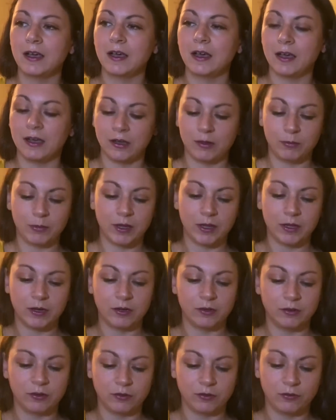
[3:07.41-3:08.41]
um, out
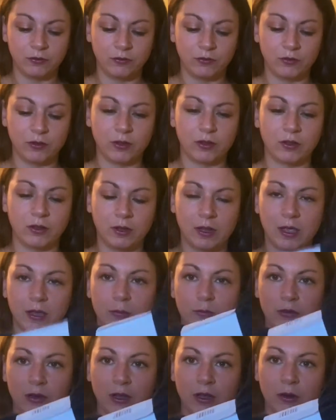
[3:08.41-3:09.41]
of Lion
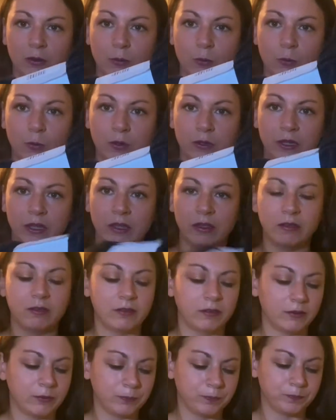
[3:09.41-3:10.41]
Brand
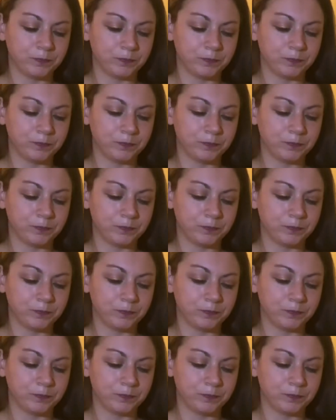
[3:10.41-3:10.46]
Woolies,